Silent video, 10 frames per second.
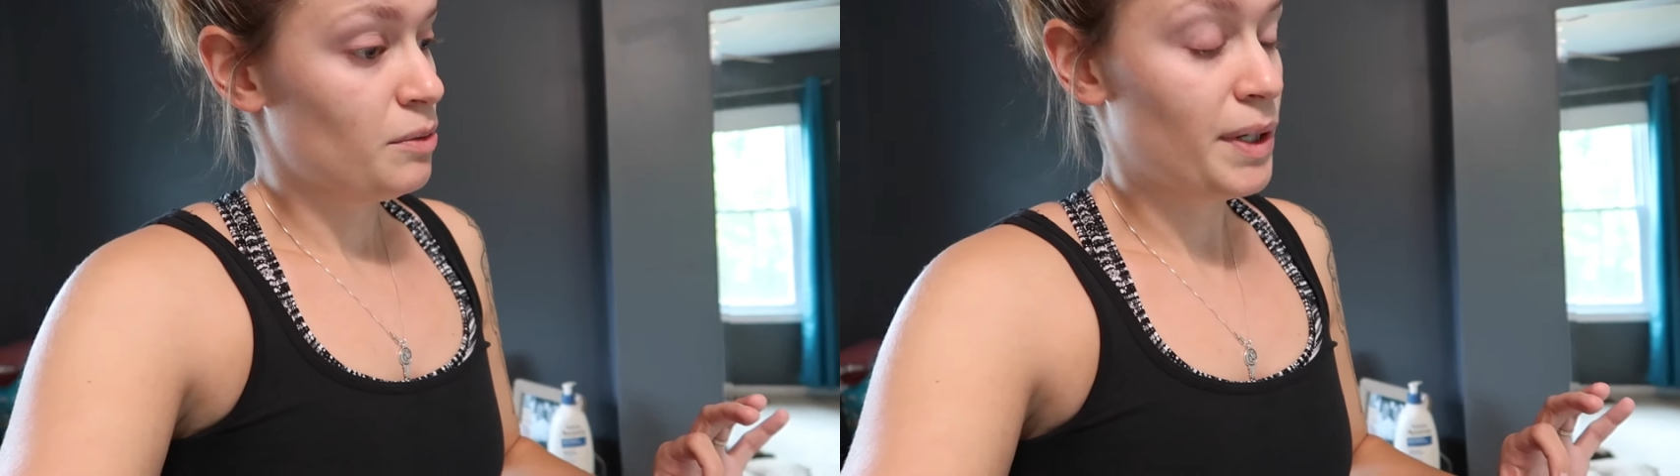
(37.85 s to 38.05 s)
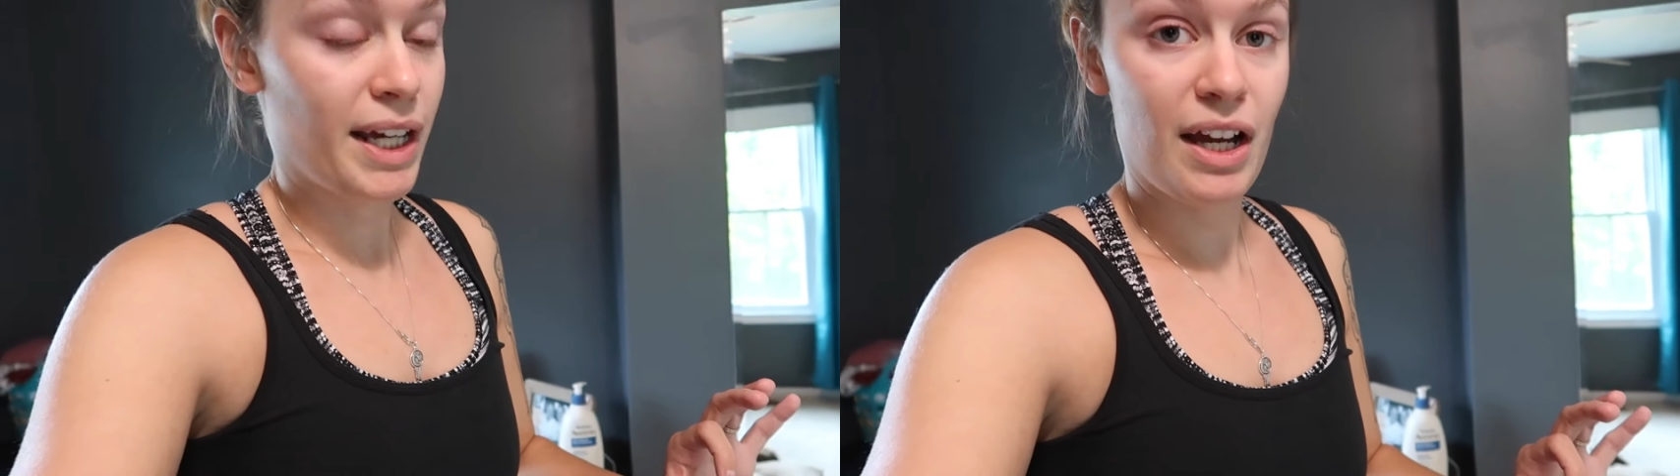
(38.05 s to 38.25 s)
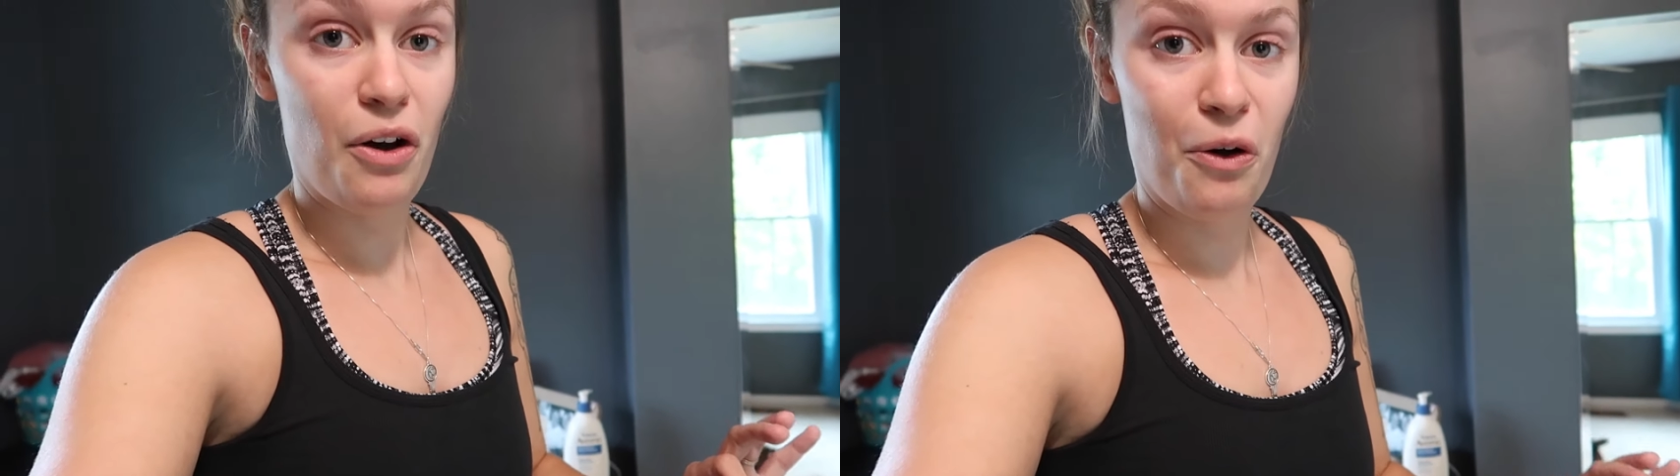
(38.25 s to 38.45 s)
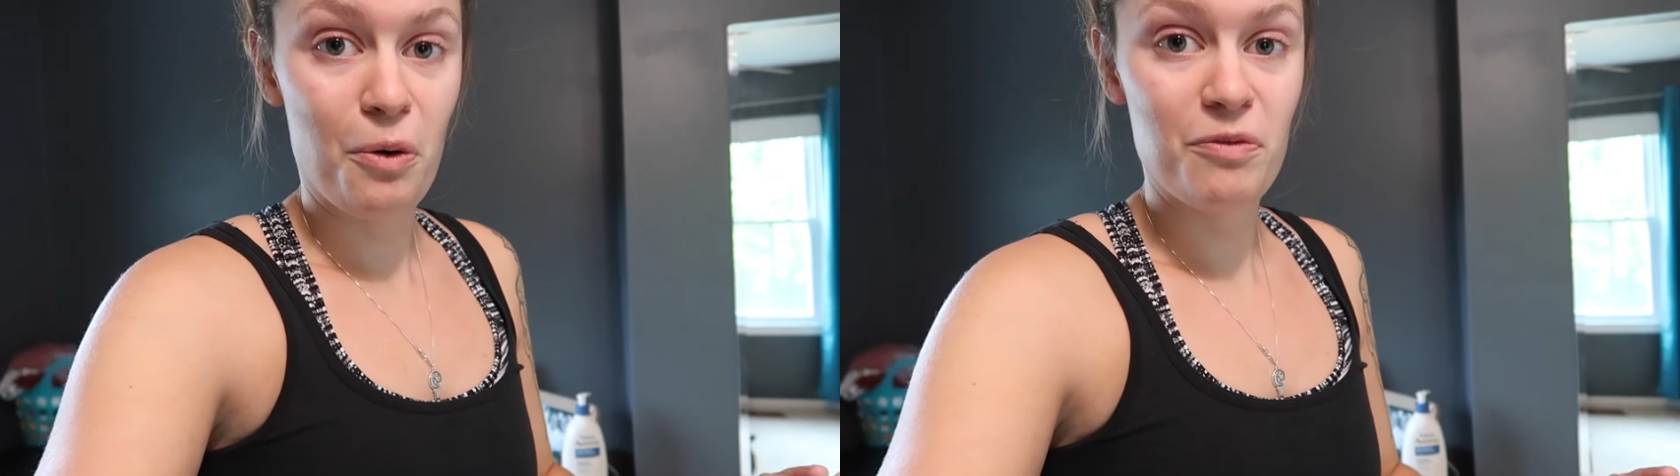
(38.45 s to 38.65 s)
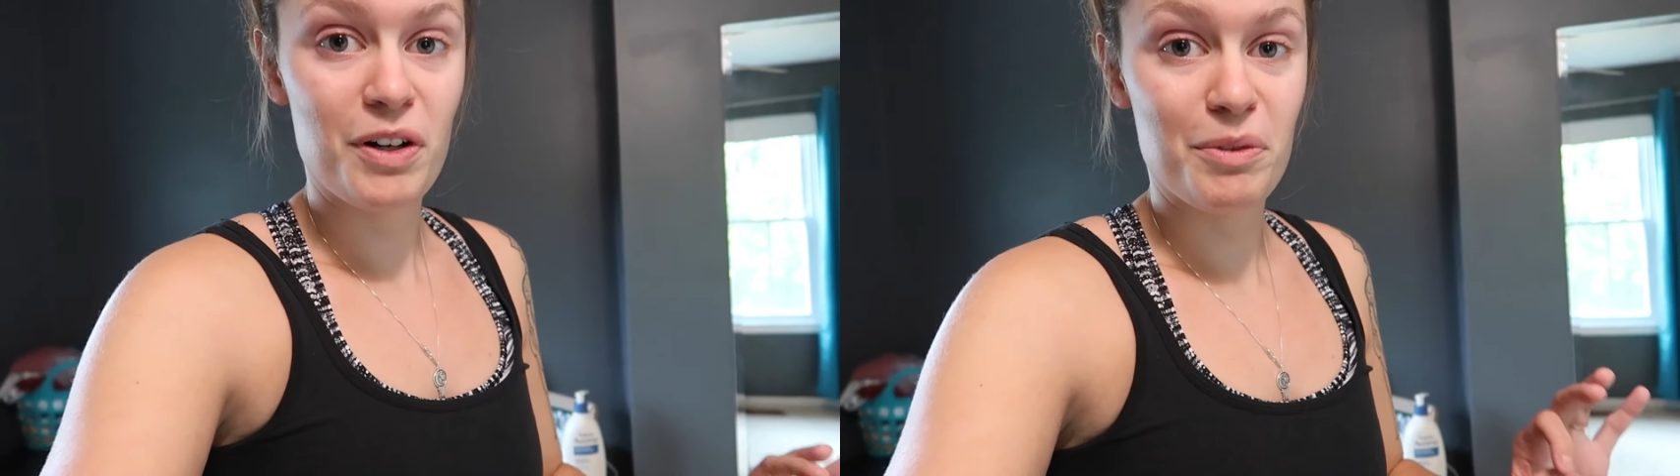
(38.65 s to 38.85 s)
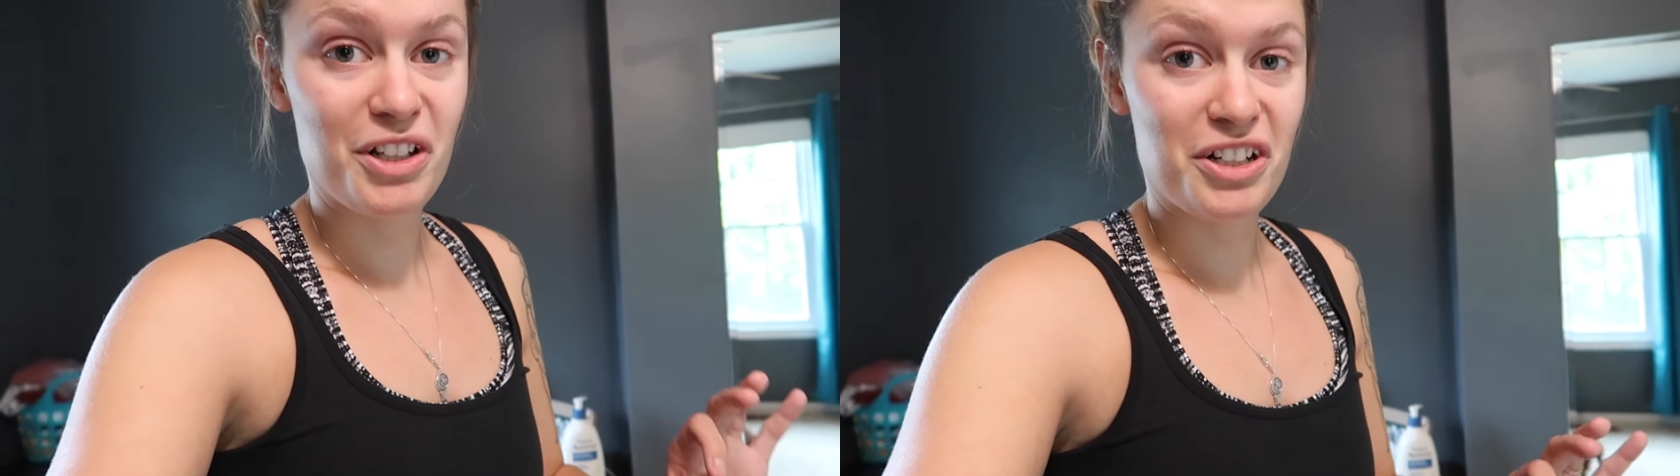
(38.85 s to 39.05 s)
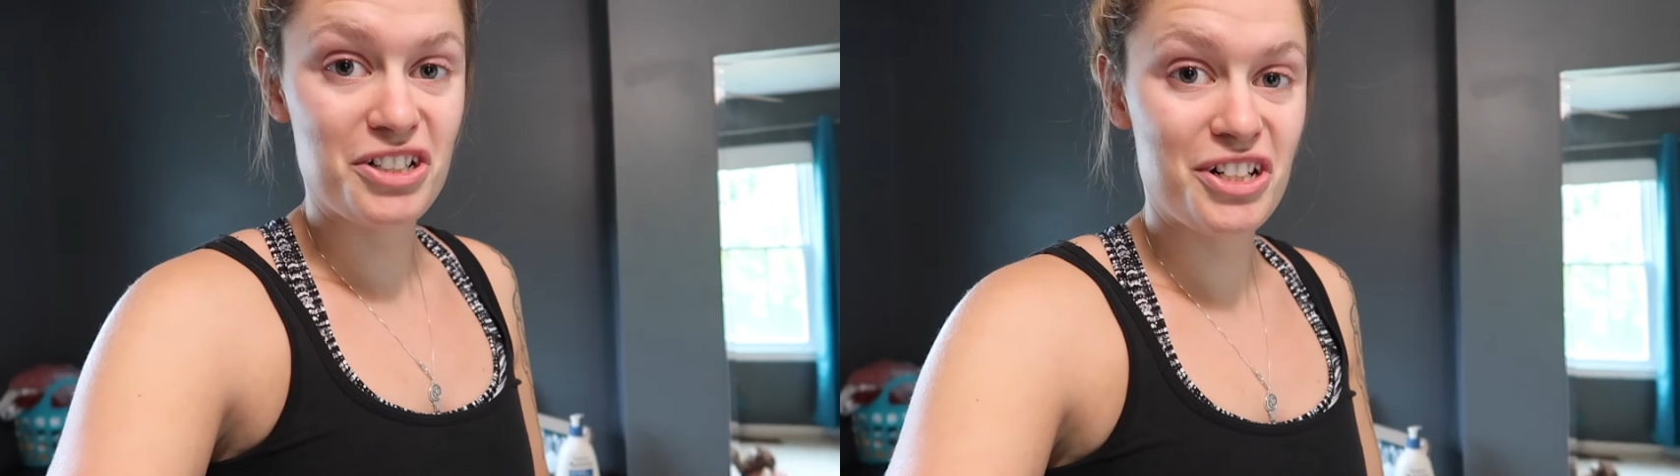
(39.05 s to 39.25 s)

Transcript: when I get home from a long